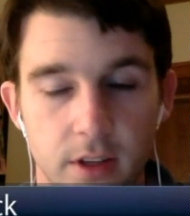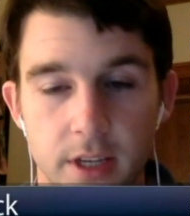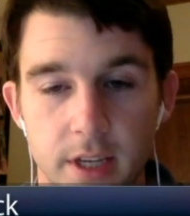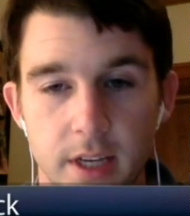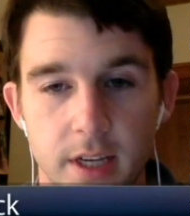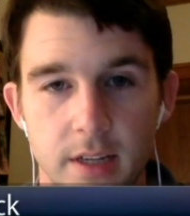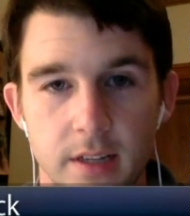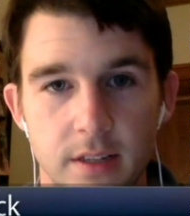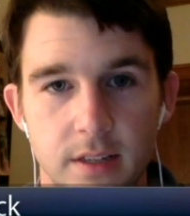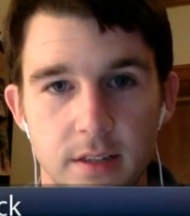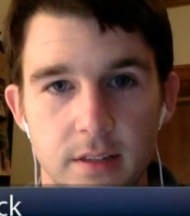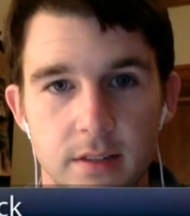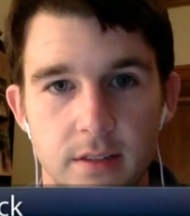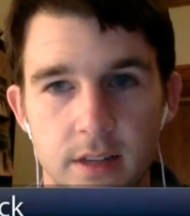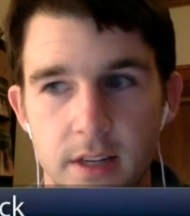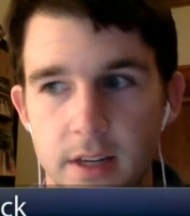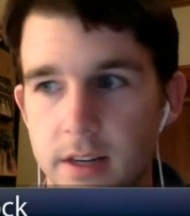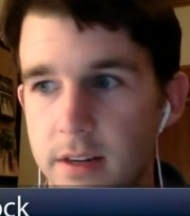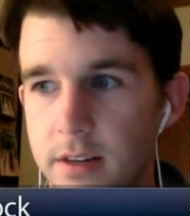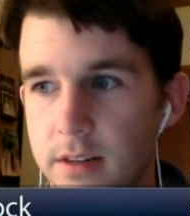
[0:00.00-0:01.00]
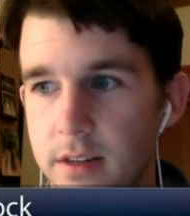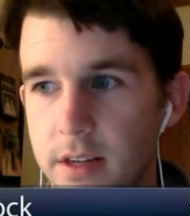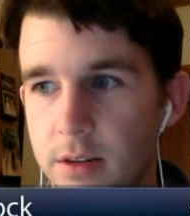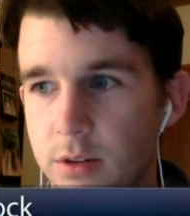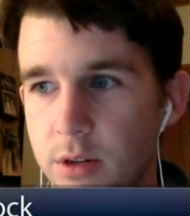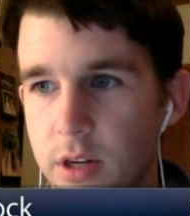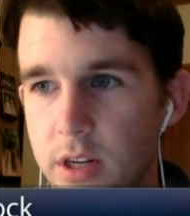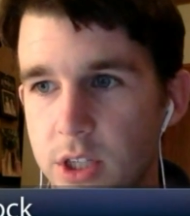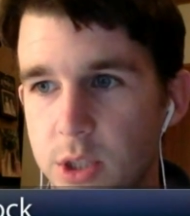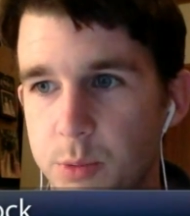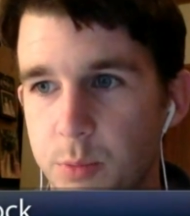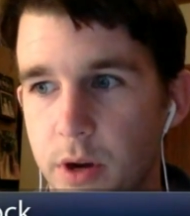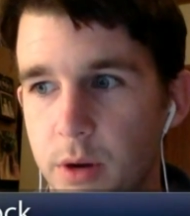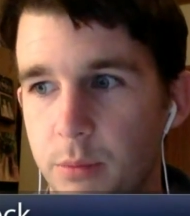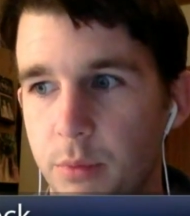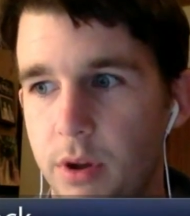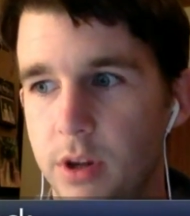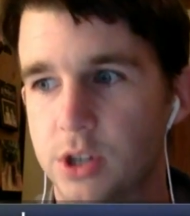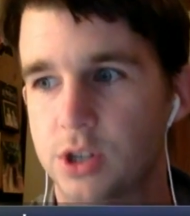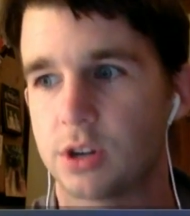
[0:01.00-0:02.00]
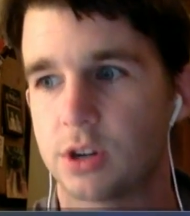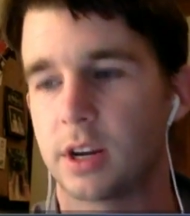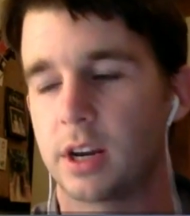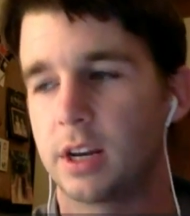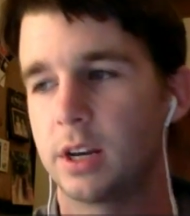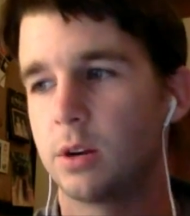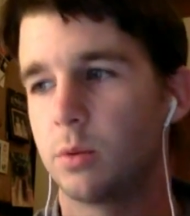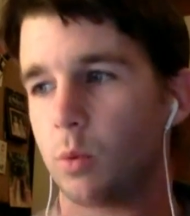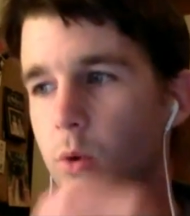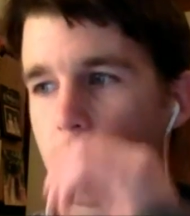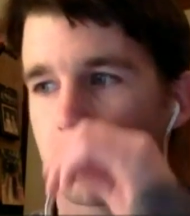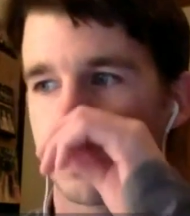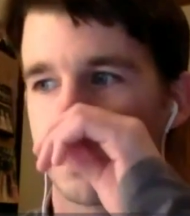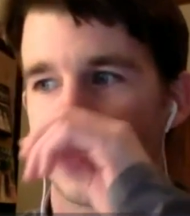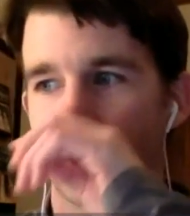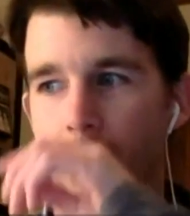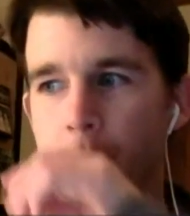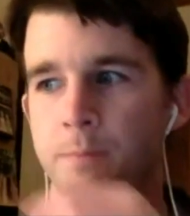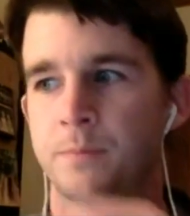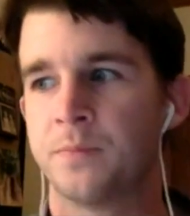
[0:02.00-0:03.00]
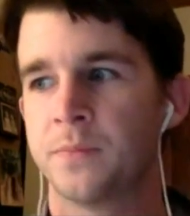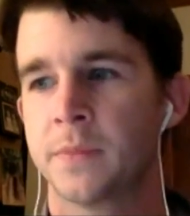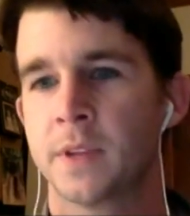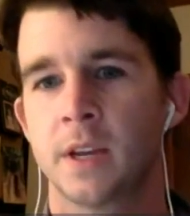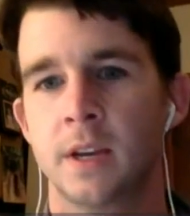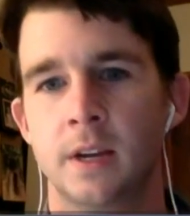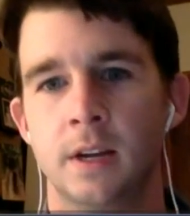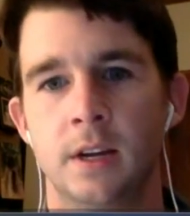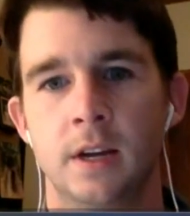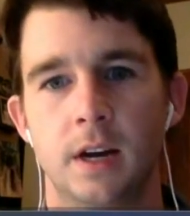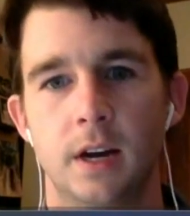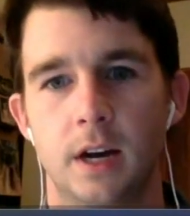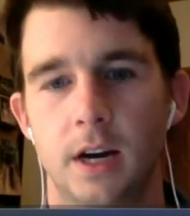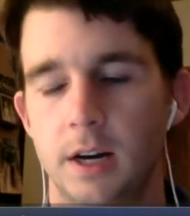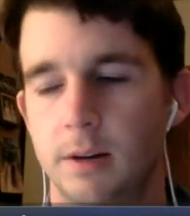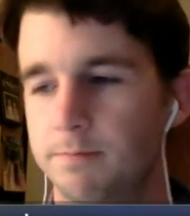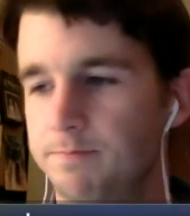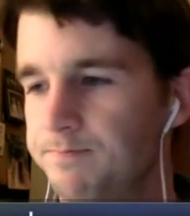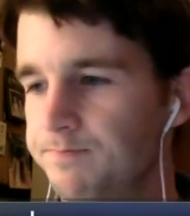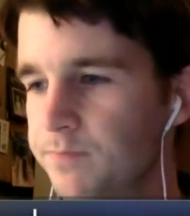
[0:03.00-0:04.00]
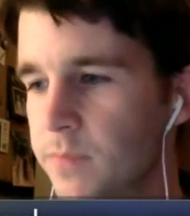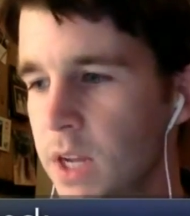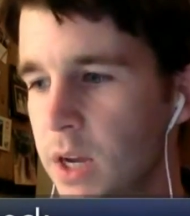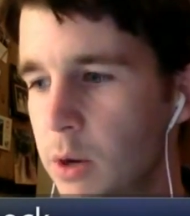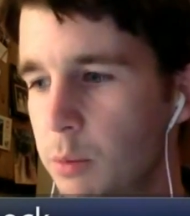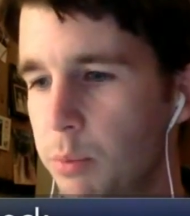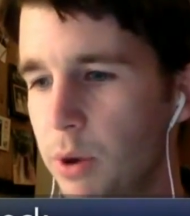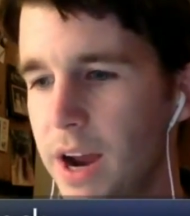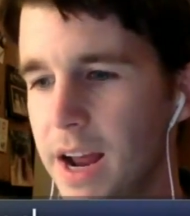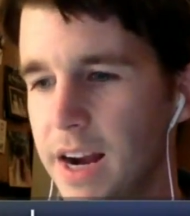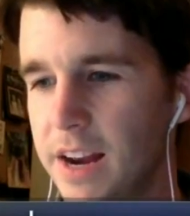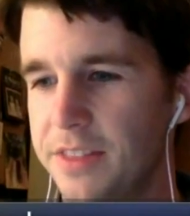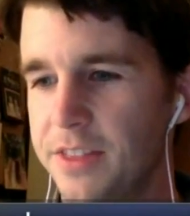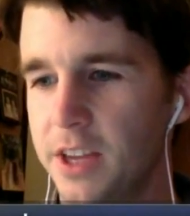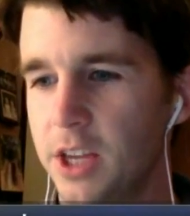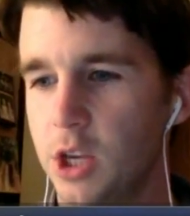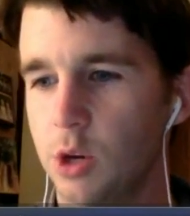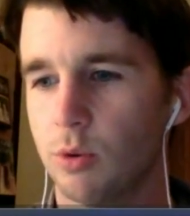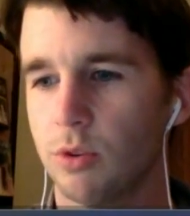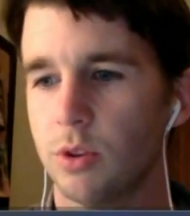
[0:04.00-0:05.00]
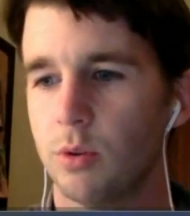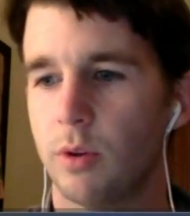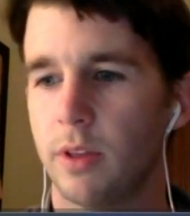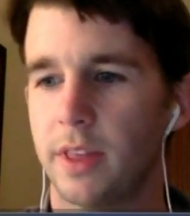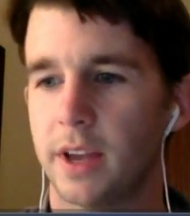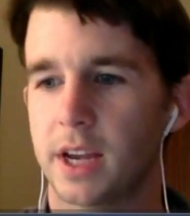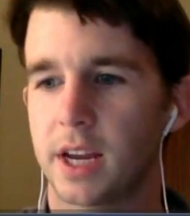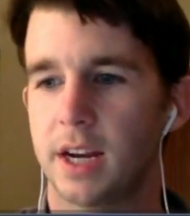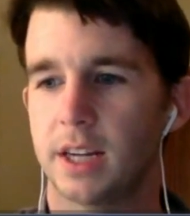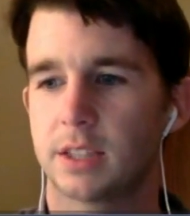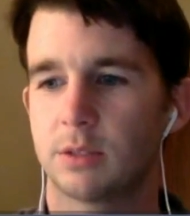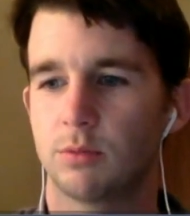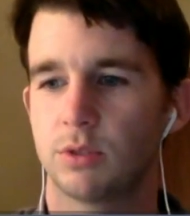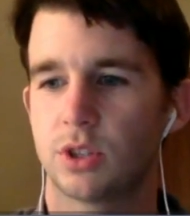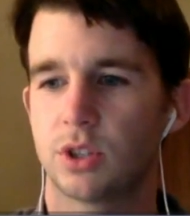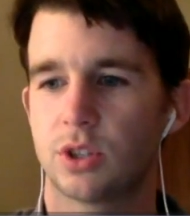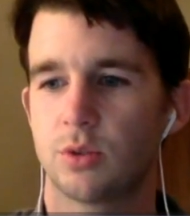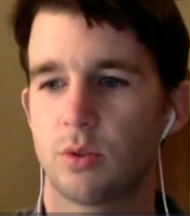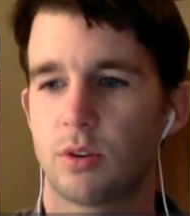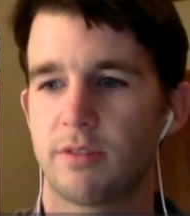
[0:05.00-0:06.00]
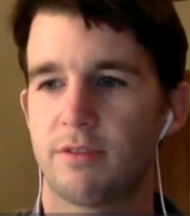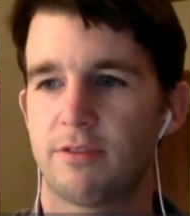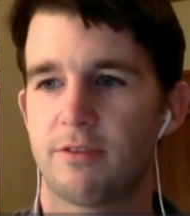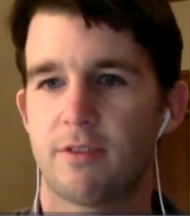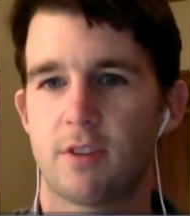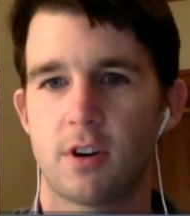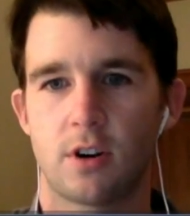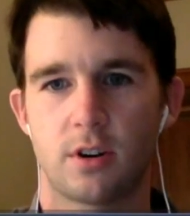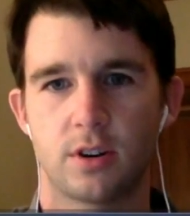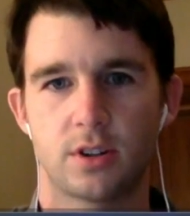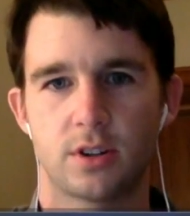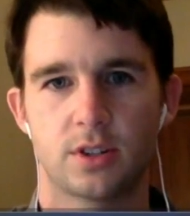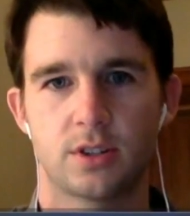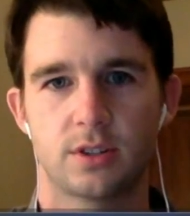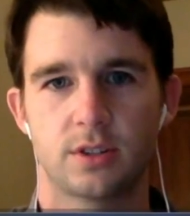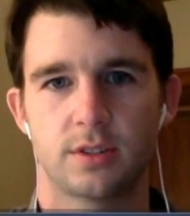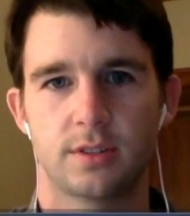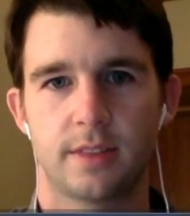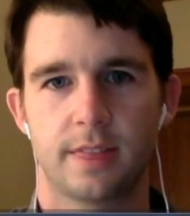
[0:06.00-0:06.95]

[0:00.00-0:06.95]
is, and it's been a pleasure getting to work with them. Brad, I think you were the one that connected with Stuart first.